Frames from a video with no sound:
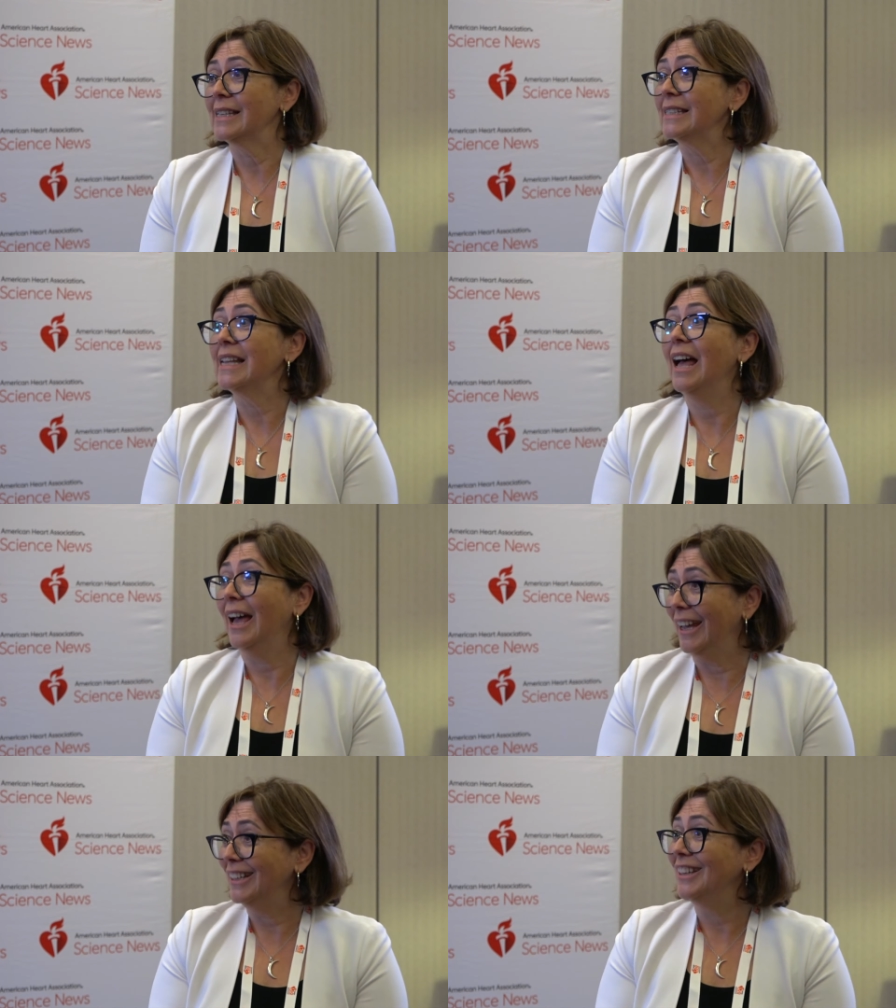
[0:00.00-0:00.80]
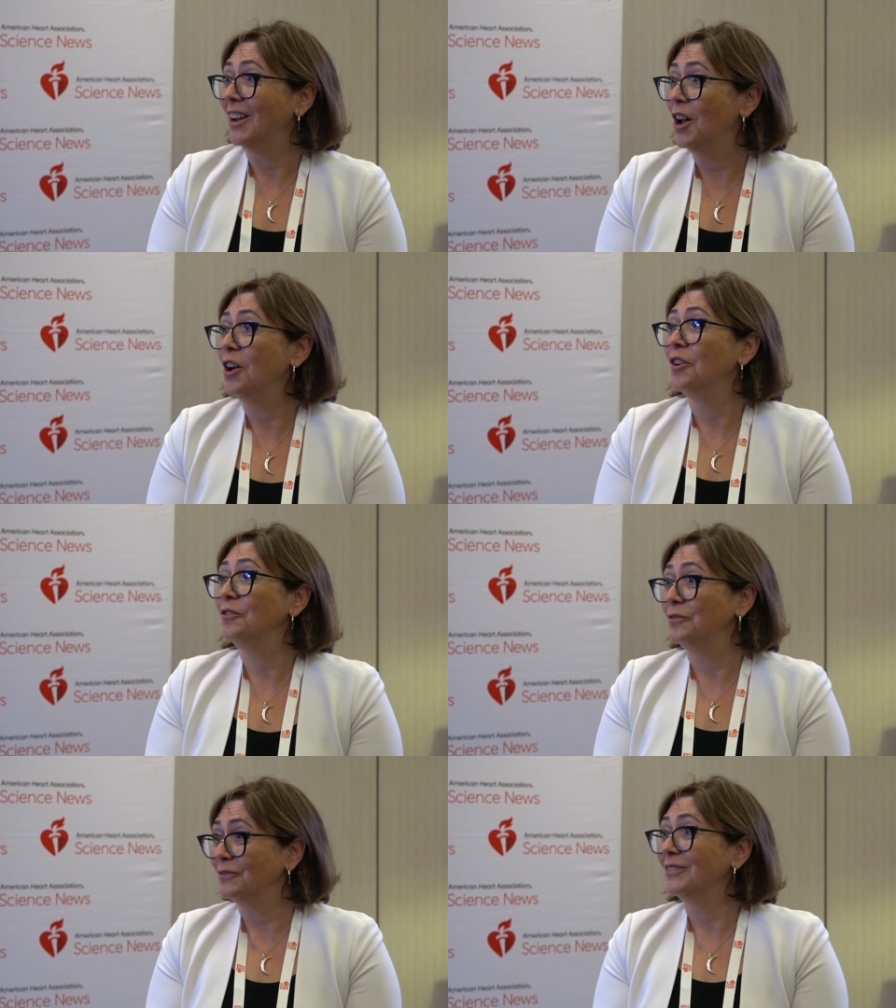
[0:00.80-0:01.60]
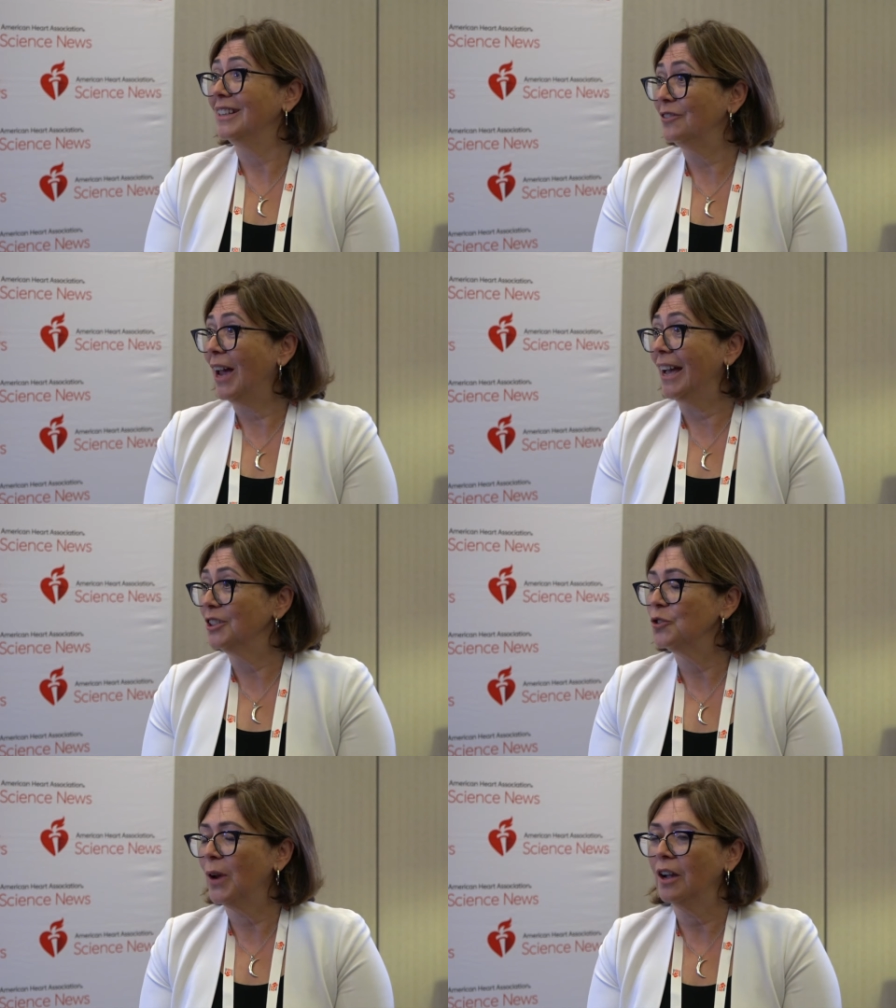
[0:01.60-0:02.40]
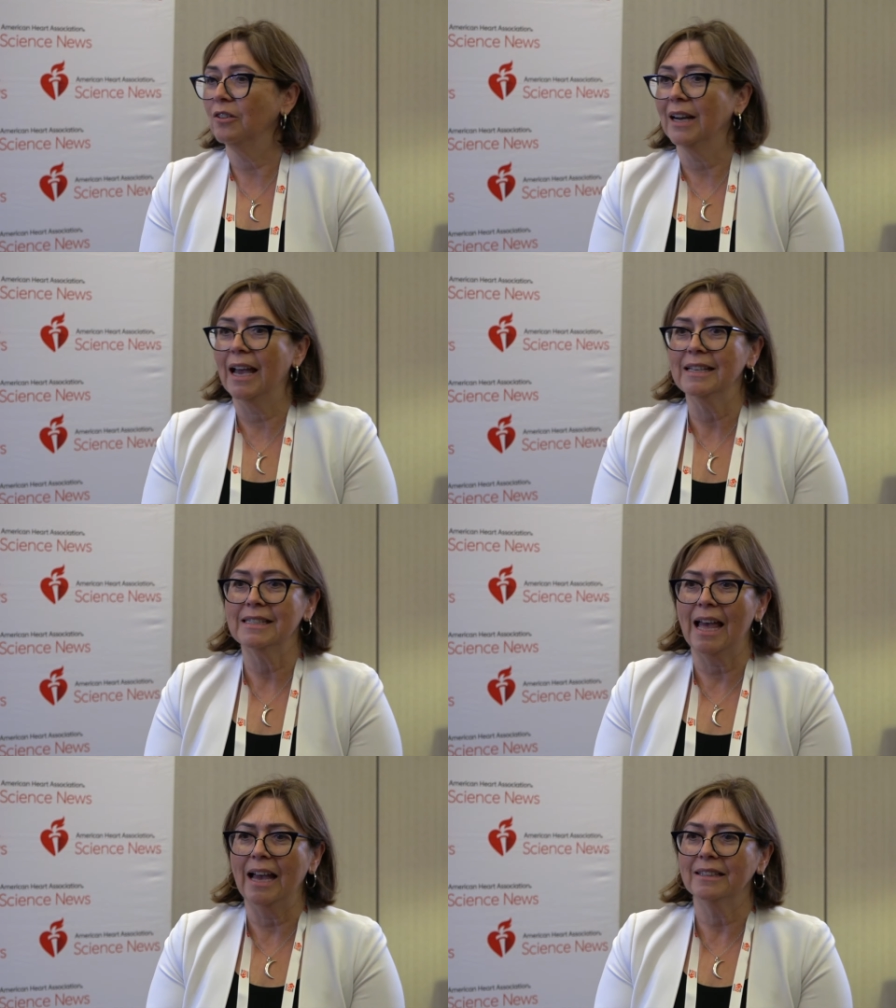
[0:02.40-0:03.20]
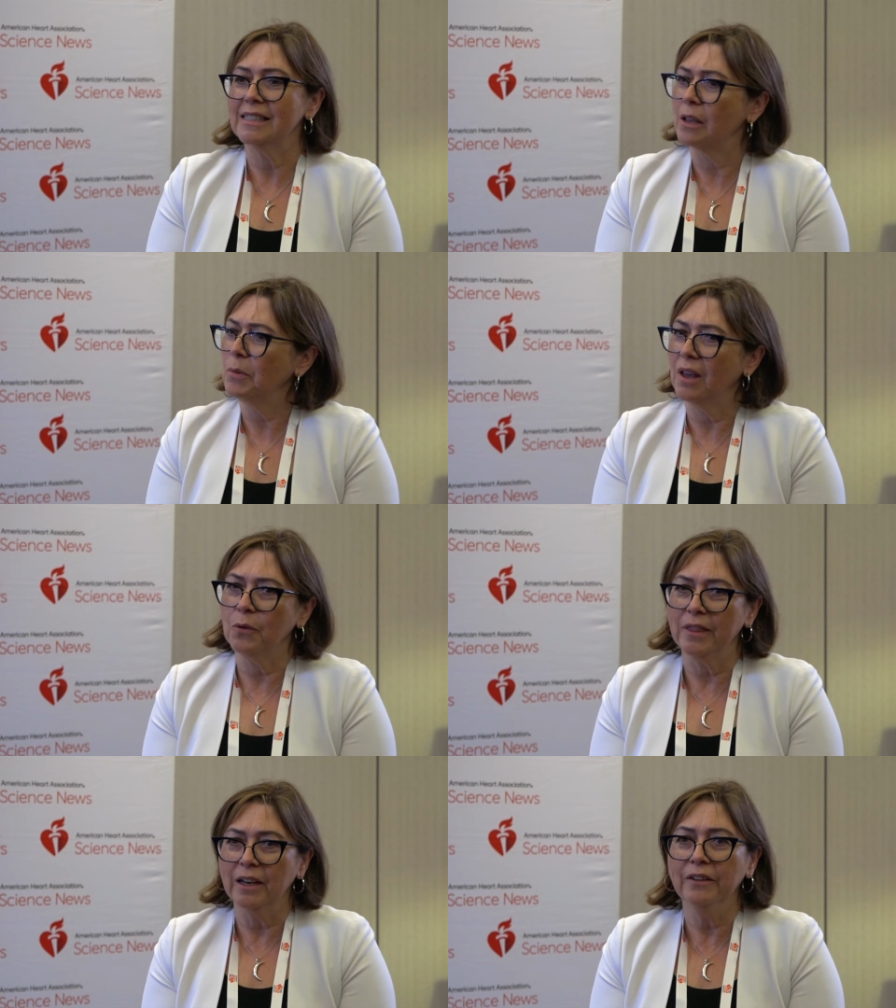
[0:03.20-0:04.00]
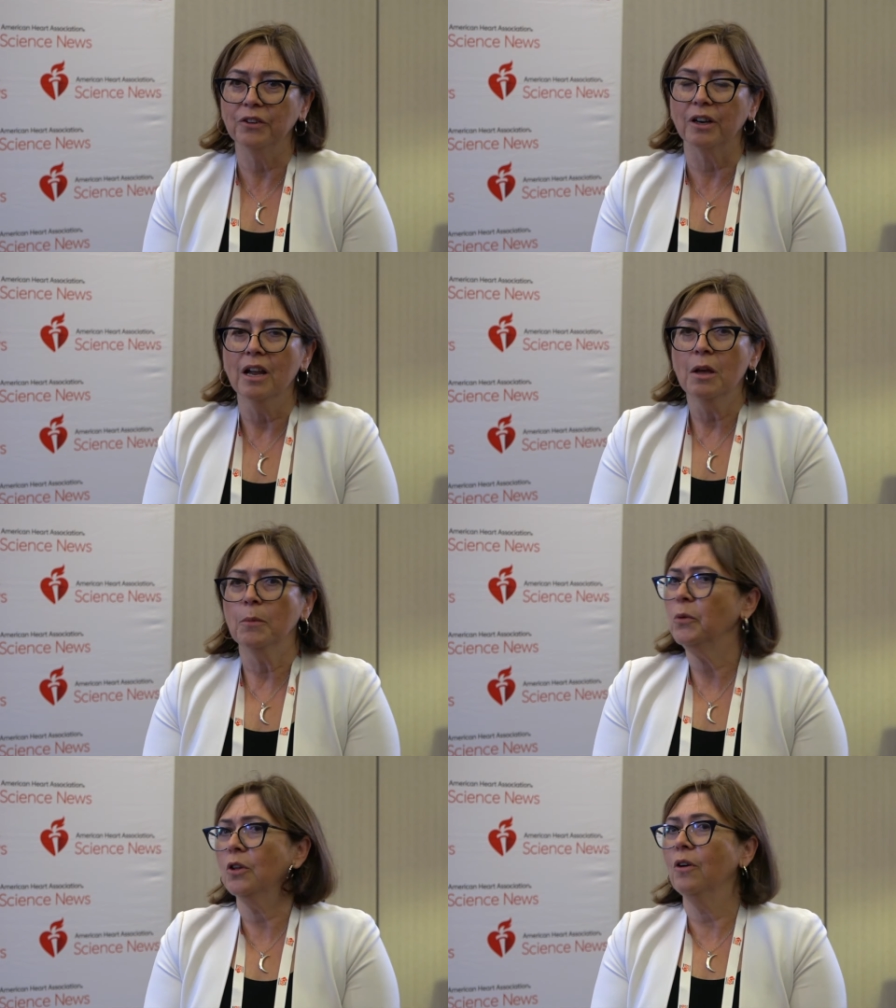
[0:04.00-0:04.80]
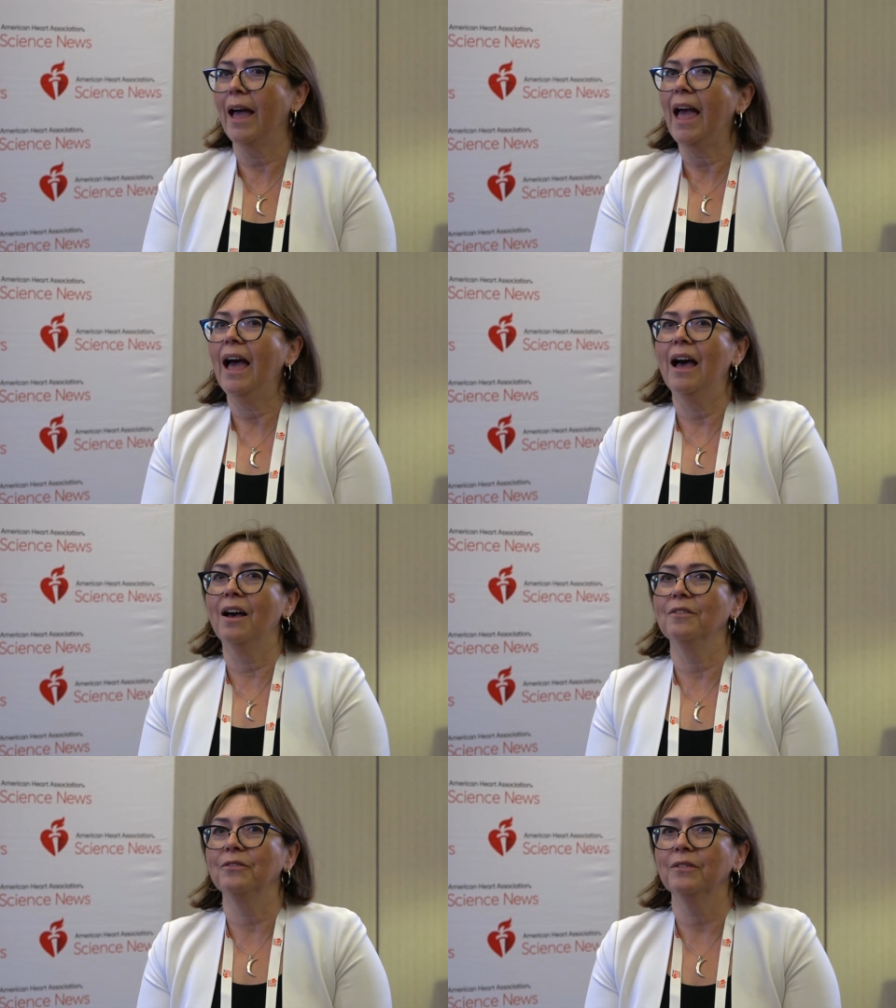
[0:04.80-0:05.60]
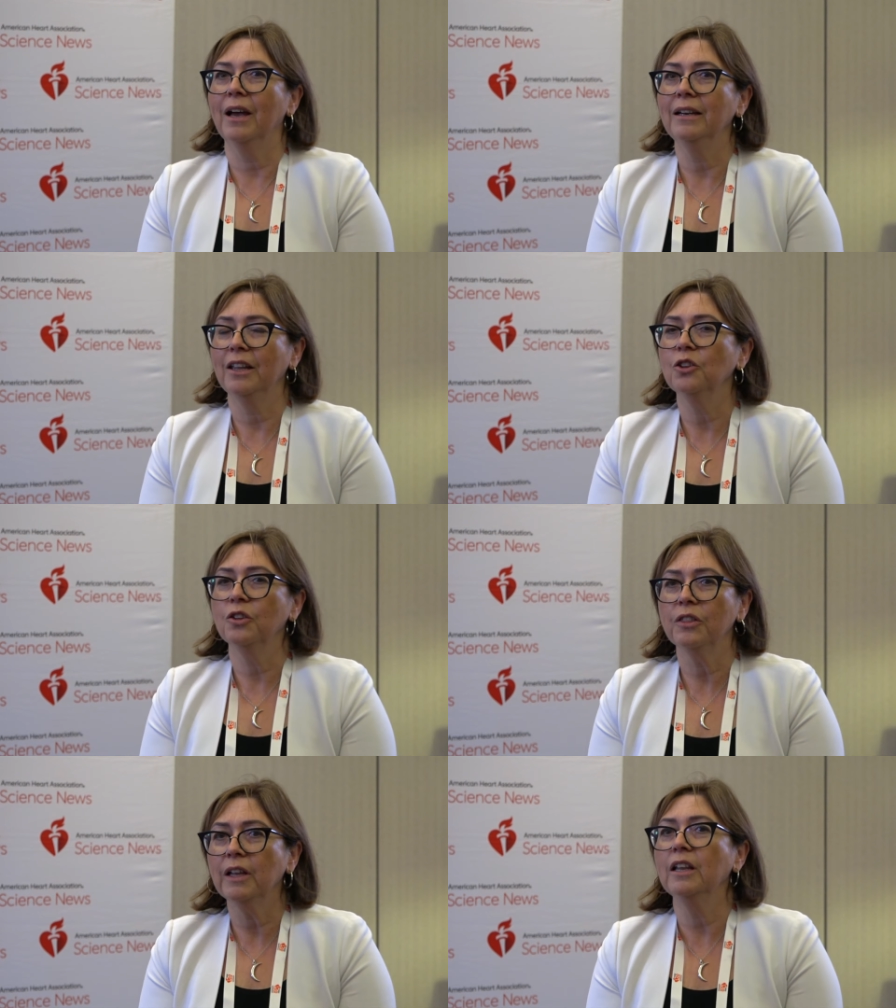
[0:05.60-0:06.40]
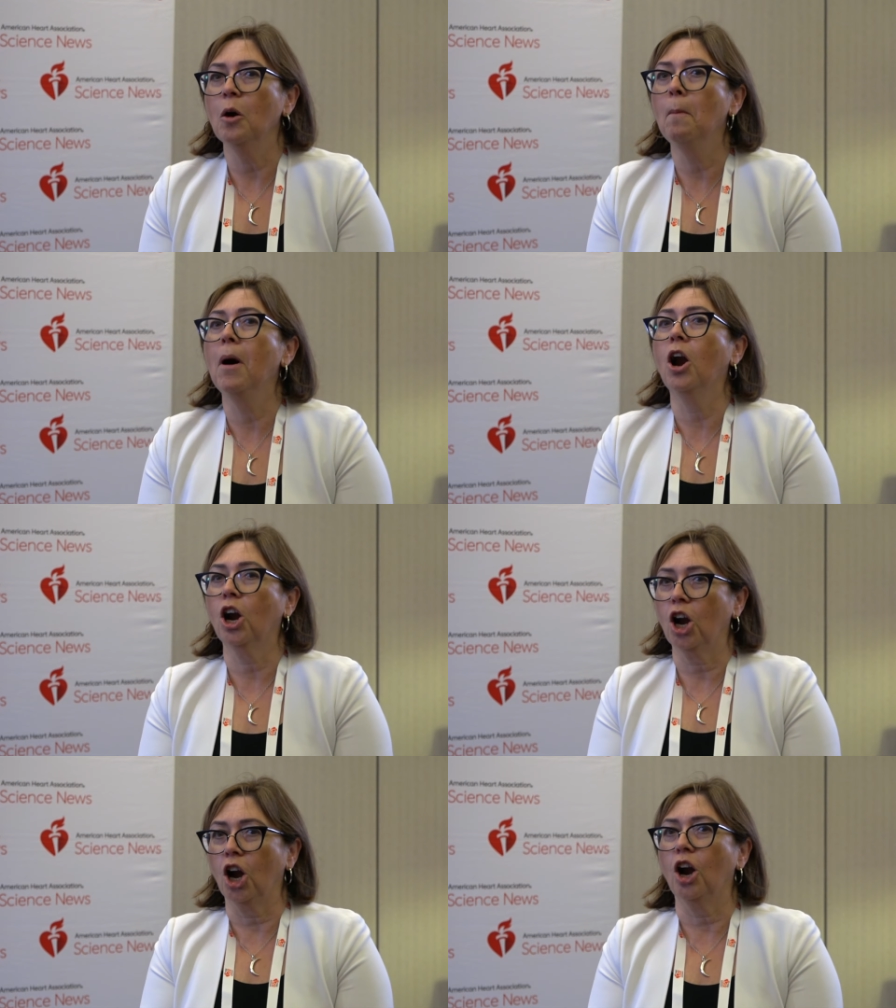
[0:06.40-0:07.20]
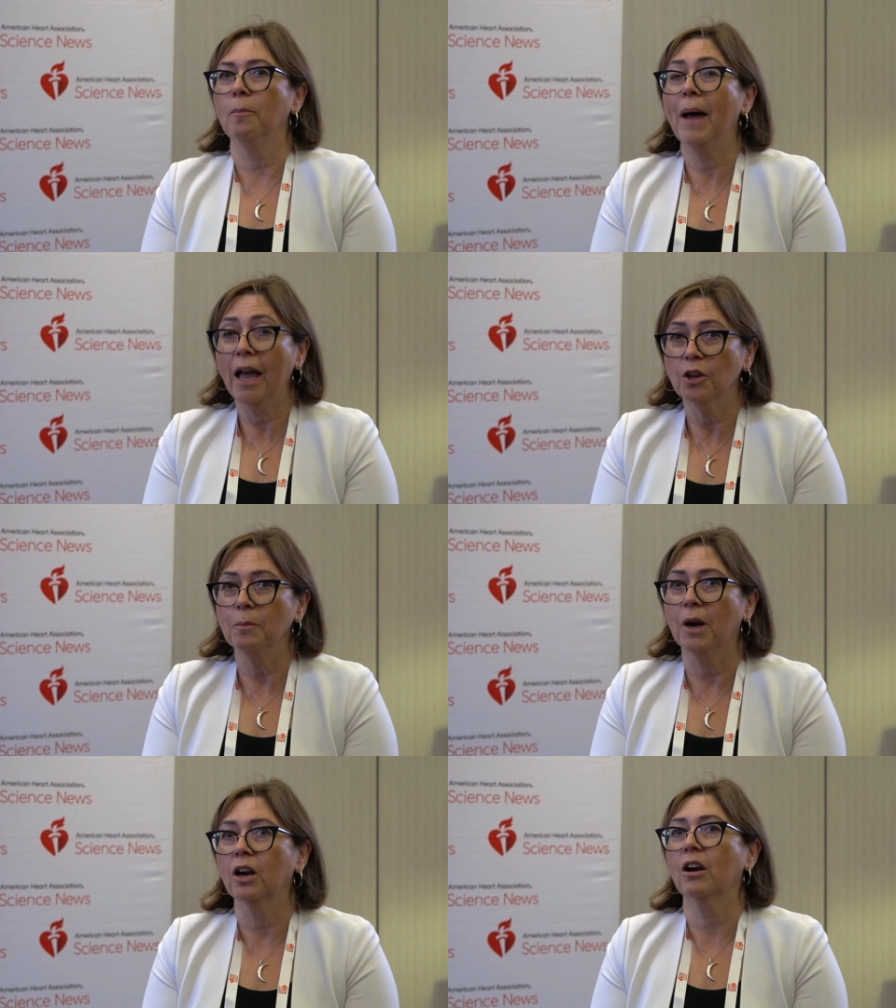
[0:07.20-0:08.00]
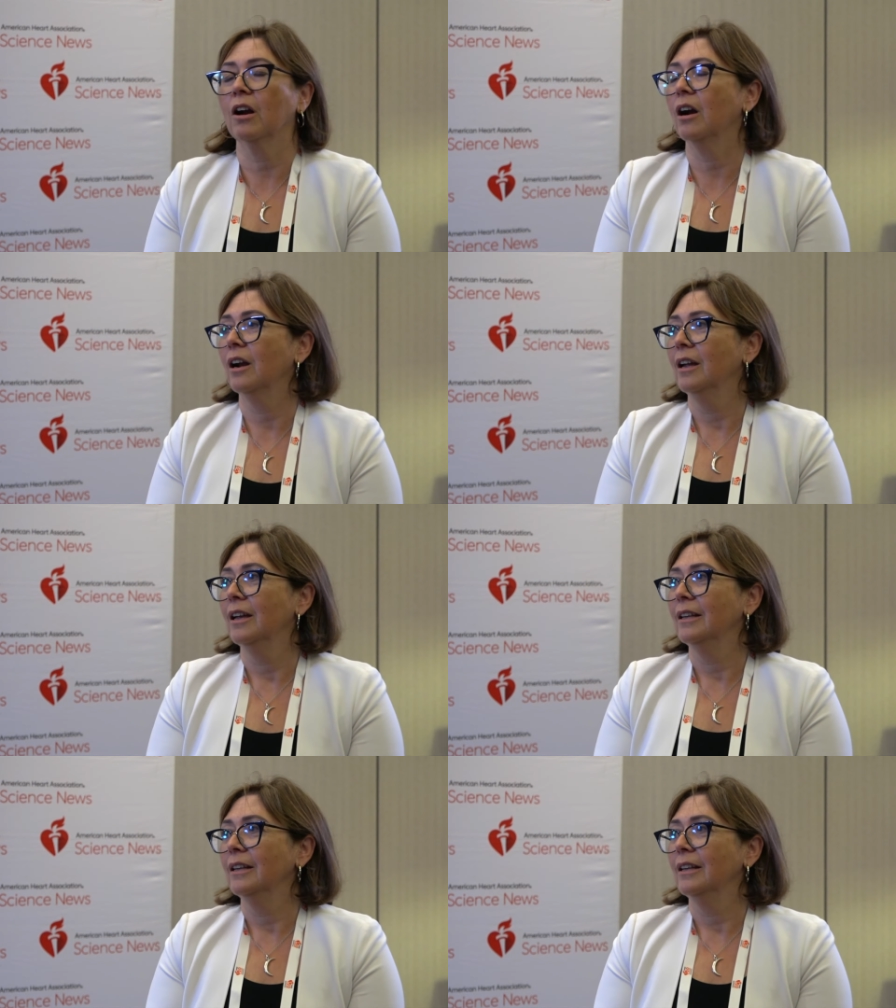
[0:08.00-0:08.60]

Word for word: as a sign recognize of, it. right to yeah. recognize that same thing with the liver we don't have an endothelial marker biomarker